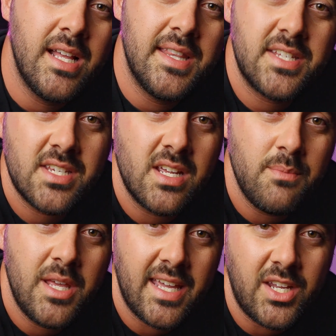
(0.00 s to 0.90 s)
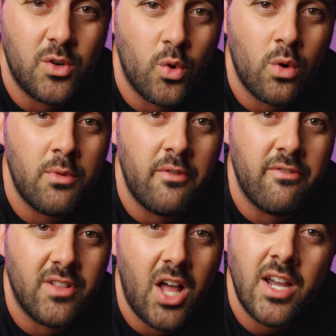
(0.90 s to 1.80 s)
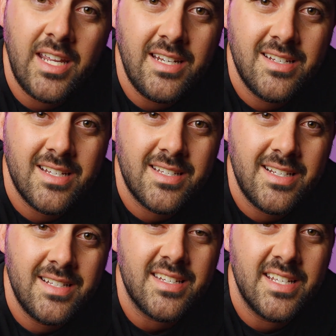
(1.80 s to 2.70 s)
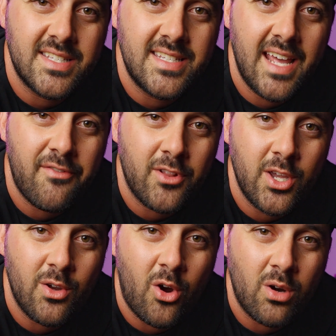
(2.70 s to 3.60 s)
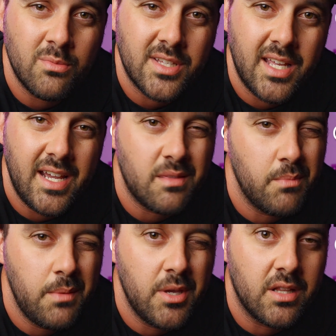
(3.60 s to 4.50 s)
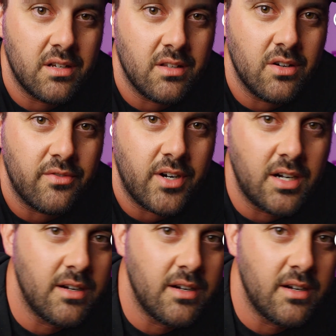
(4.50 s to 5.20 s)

This is going to be like your normal vlogging distance. It's definitely arm's length, maybe a little over.